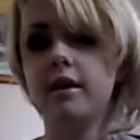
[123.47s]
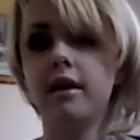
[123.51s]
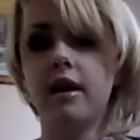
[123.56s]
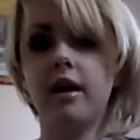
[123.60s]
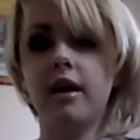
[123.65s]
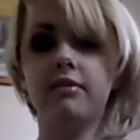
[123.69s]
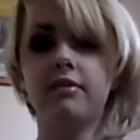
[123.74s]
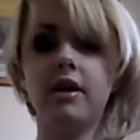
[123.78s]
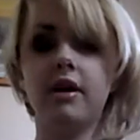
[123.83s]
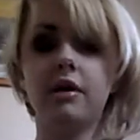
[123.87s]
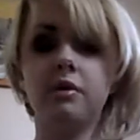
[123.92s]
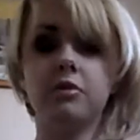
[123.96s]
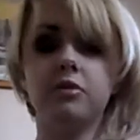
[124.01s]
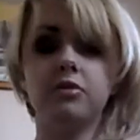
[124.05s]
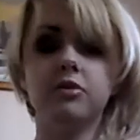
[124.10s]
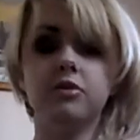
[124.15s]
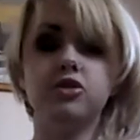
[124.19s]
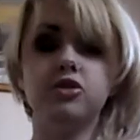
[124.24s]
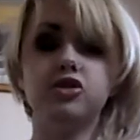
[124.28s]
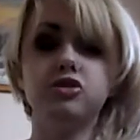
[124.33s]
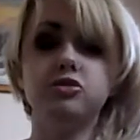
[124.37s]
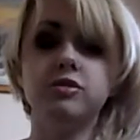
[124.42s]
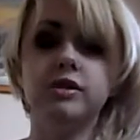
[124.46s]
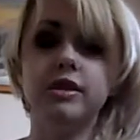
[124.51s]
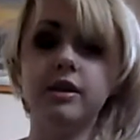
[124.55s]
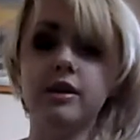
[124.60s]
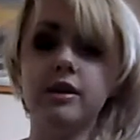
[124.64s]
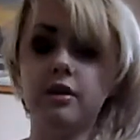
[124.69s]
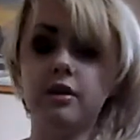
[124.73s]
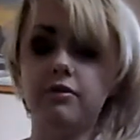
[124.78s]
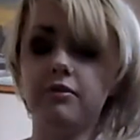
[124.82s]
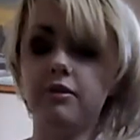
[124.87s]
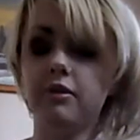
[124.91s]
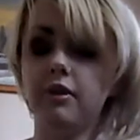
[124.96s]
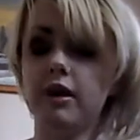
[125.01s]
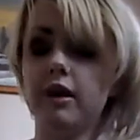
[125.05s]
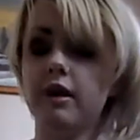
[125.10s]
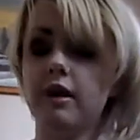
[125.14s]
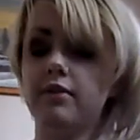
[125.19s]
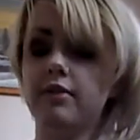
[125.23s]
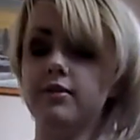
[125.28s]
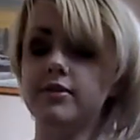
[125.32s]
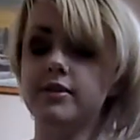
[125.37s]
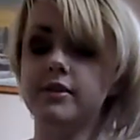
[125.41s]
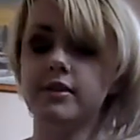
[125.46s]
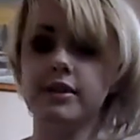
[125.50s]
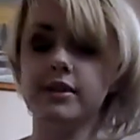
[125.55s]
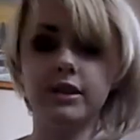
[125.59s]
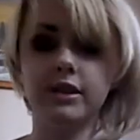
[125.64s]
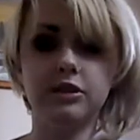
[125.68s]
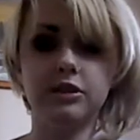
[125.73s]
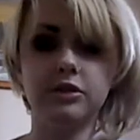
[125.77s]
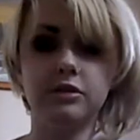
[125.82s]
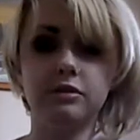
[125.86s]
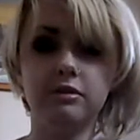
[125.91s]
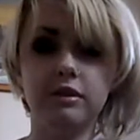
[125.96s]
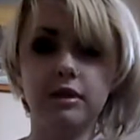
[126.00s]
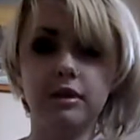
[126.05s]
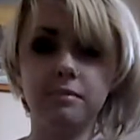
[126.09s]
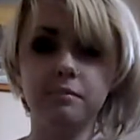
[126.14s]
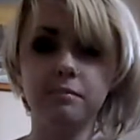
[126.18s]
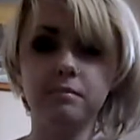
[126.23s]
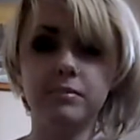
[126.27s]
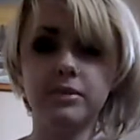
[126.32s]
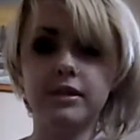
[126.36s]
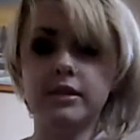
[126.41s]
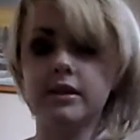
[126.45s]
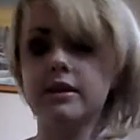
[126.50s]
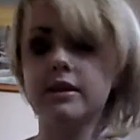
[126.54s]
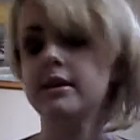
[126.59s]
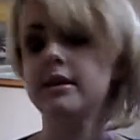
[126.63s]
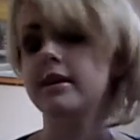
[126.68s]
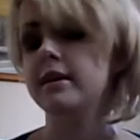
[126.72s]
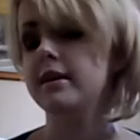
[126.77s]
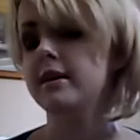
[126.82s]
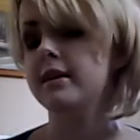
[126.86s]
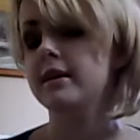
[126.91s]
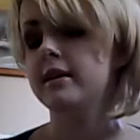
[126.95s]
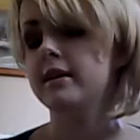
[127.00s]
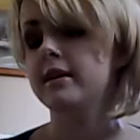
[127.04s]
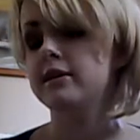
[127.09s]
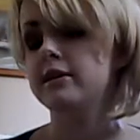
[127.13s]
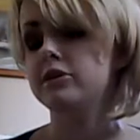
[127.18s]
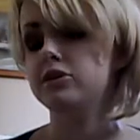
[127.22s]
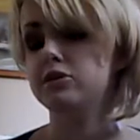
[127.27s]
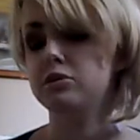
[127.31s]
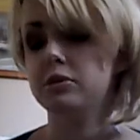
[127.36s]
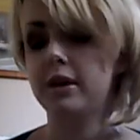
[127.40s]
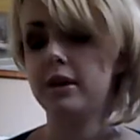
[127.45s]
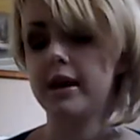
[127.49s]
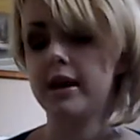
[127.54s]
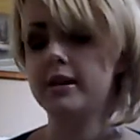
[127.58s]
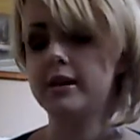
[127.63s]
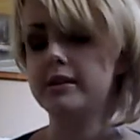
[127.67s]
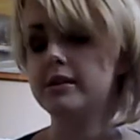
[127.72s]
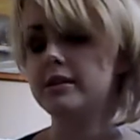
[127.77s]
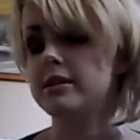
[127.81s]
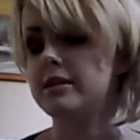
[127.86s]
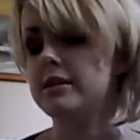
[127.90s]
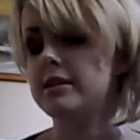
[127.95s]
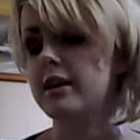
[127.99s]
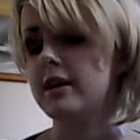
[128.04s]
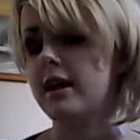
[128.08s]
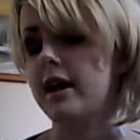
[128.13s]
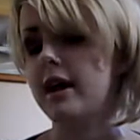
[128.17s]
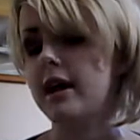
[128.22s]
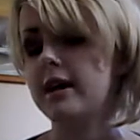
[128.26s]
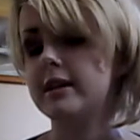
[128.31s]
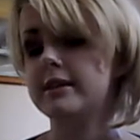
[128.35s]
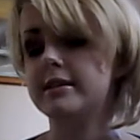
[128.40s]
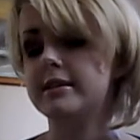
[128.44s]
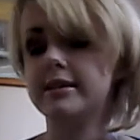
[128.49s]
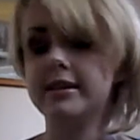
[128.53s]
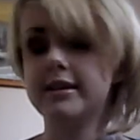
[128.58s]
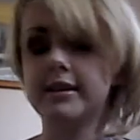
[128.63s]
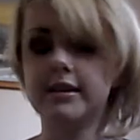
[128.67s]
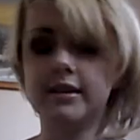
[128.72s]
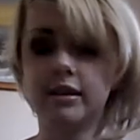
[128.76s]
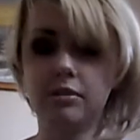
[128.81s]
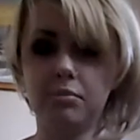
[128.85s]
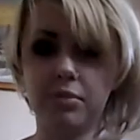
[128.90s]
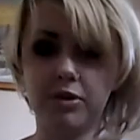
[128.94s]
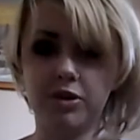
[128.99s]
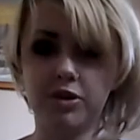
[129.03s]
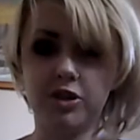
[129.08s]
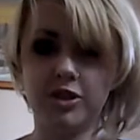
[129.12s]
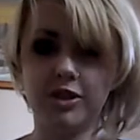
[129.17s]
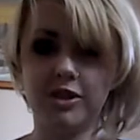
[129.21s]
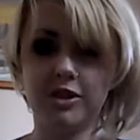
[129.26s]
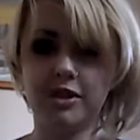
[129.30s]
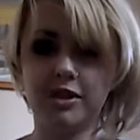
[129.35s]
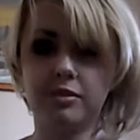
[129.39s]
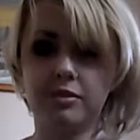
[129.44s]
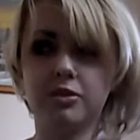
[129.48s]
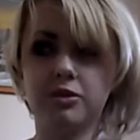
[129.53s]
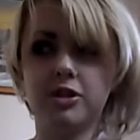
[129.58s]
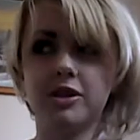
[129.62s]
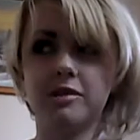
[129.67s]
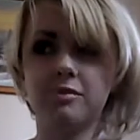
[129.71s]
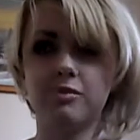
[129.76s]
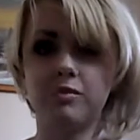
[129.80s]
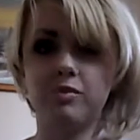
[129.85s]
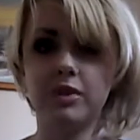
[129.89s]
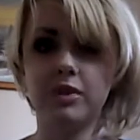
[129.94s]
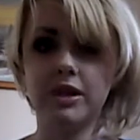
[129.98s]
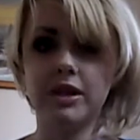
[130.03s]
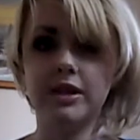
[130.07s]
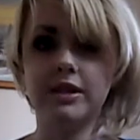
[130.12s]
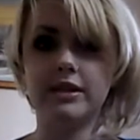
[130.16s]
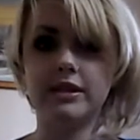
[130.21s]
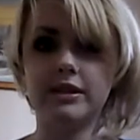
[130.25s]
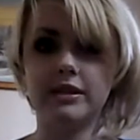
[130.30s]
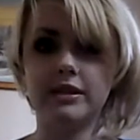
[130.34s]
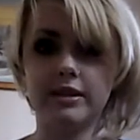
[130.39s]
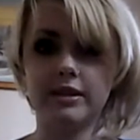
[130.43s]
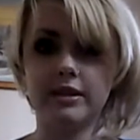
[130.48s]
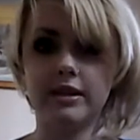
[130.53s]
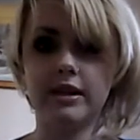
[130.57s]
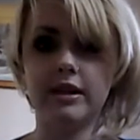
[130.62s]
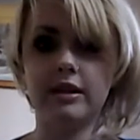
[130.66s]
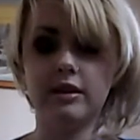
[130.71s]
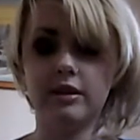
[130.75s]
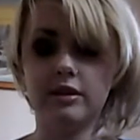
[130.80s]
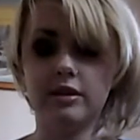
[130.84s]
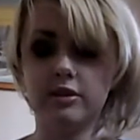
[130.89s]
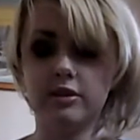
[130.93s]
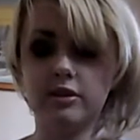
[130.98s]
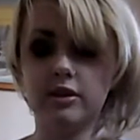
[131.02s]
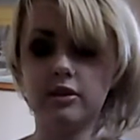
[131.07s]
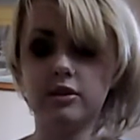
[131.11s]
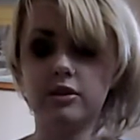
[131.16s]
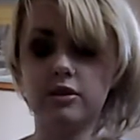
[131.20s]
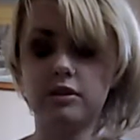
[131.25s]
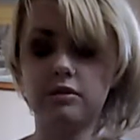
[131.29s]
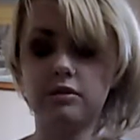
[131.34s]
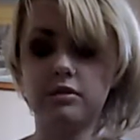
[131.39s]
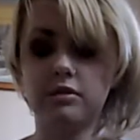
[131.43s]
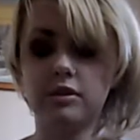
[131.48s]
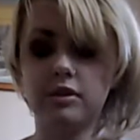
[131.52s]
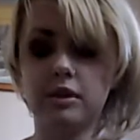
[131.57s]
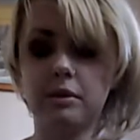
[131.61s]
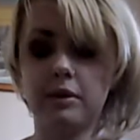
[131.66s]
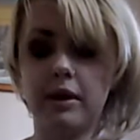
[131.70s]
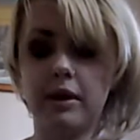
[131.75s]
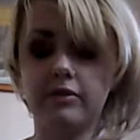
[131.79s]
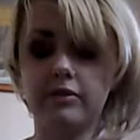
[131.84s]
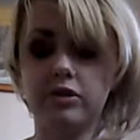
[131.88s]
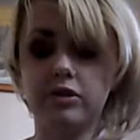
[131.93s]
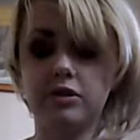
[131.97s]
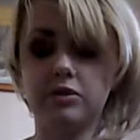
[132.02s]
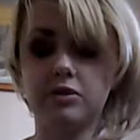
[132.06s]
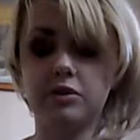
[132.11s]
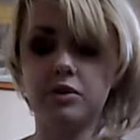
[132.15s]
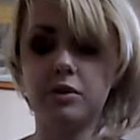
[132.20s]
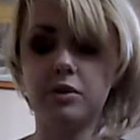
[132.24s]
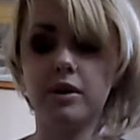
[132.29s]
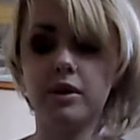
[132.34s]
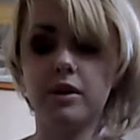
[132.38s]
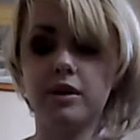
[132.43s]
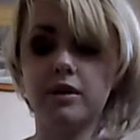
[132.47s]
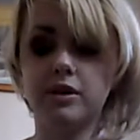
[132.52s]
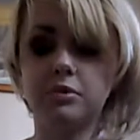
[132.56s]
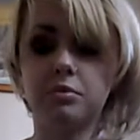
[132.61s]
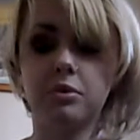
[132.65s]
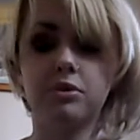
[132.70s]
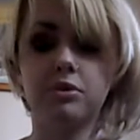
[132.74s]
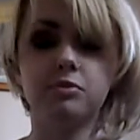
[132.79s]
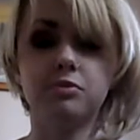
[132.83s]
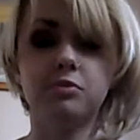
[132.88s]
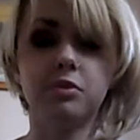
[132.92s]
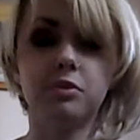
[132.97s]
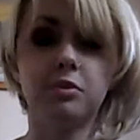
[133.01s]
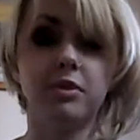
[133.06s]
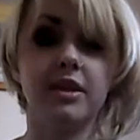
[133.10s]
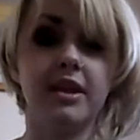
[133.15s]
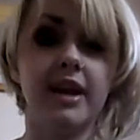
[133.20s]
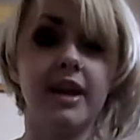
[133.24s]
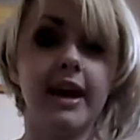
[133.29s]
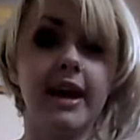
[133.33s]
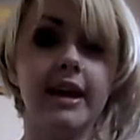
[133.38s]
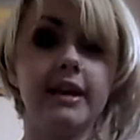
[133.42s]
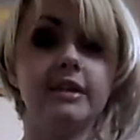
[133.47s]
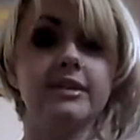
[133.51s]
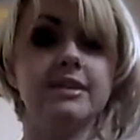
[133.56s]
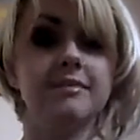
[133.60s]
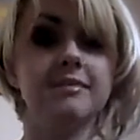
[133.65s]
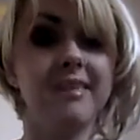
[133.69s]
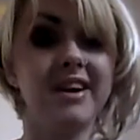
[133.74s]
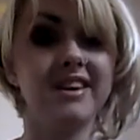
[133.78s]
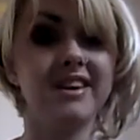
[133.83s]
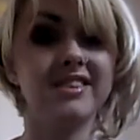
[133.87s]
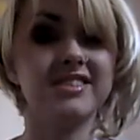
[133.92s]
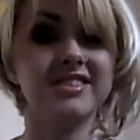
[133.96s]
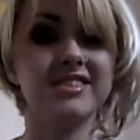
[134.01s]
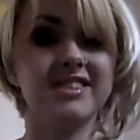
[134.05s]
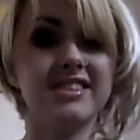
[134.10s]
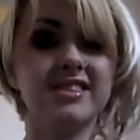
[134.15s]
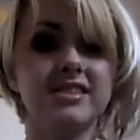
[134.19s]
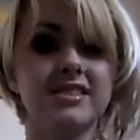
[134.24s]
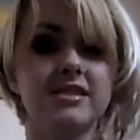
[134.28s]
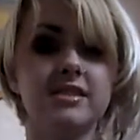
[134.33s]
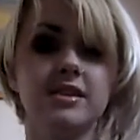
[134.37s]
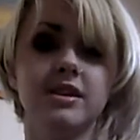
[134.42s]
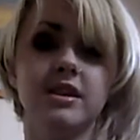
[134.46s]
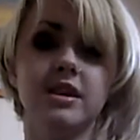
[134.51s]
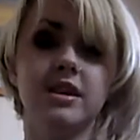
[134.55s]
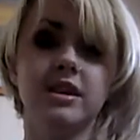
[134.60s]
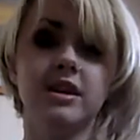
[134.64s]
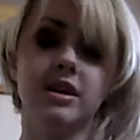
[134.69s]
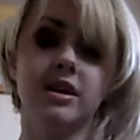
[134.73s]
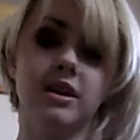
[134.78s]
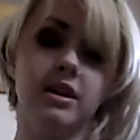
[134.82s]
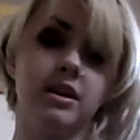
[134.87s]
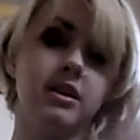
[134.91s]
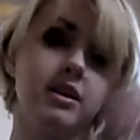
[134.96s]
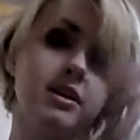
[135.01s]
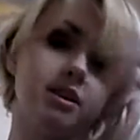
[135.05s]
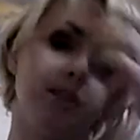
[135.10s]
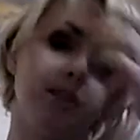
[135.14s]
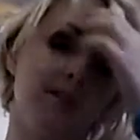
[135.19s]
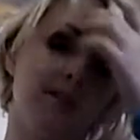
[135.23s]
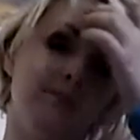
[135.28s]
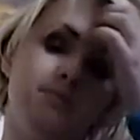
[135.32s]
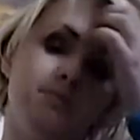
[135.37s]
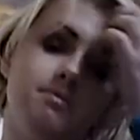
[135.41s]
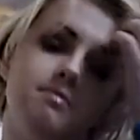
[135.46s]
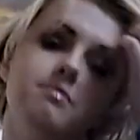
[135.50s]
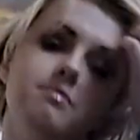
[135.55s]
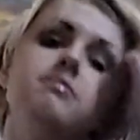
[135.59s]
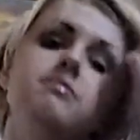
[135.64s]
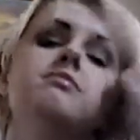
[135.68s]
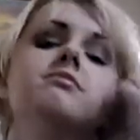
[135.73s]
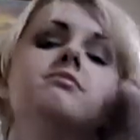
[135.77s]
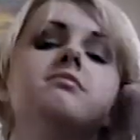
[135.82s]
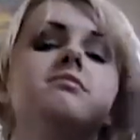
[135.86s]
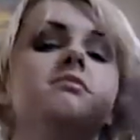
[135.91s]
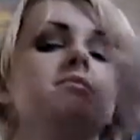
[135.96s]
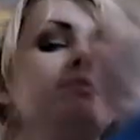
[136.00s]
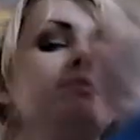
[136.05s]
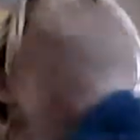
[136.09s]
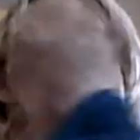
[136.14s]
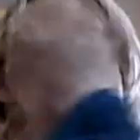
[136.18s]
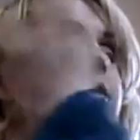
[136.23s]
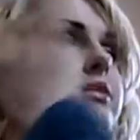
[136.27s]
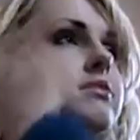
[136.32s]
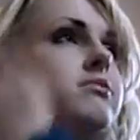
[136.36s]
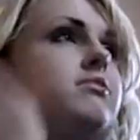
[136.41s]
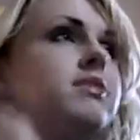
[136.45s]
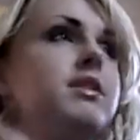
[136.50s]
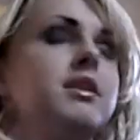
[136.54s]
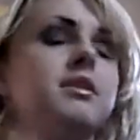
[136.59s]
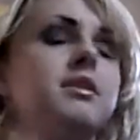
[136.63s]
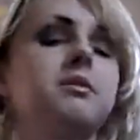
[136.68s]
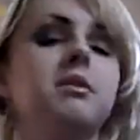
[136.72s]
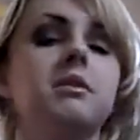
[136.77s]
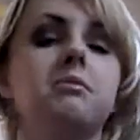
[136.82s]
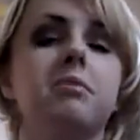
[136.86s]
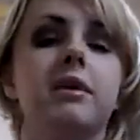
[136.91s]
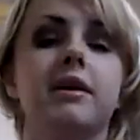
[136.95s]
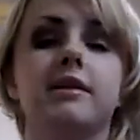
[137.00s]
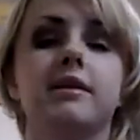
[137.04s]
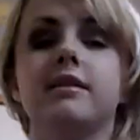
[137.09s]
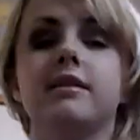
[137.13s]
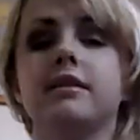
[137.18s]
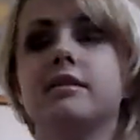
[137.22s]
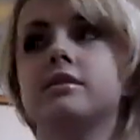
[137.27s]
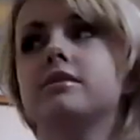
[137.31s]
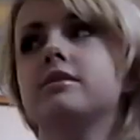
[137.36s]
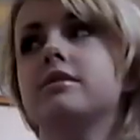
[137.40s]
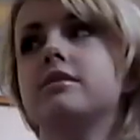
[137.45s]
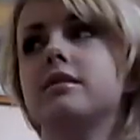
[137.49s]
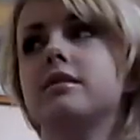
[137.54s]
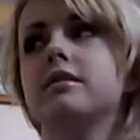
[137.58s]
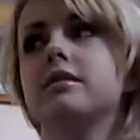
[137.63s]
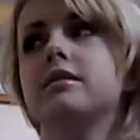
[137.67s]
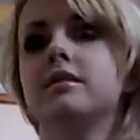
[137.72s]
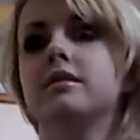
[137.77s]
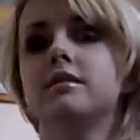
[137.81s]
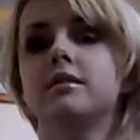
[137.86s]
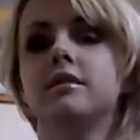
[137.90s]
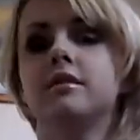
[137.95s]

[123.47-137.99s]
I've now got the duty of looking after these two lumps, two cats, and 60 budgies, which I'm really deathly allergic to. So I have to do as quickly as possible with inhalers and masks. That's how it's really quite bad actually.